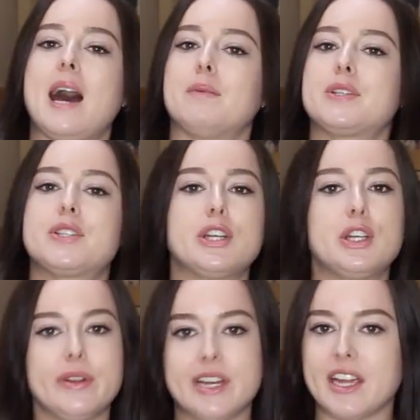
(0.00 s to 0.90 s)

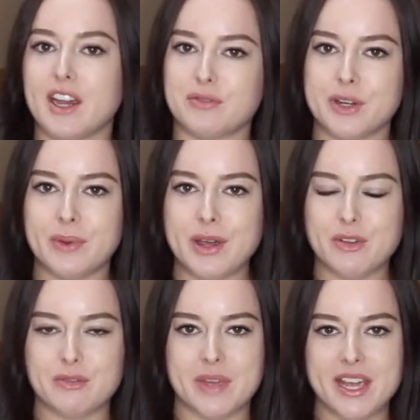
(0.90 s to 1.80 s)
absolutely everywhere
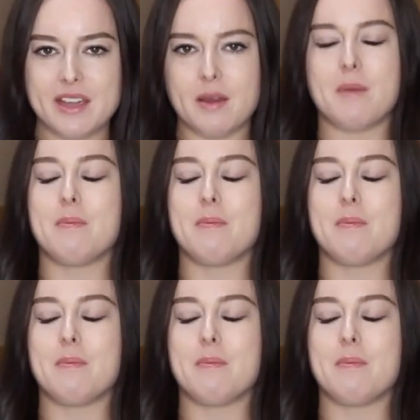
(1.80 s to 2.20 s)
with me.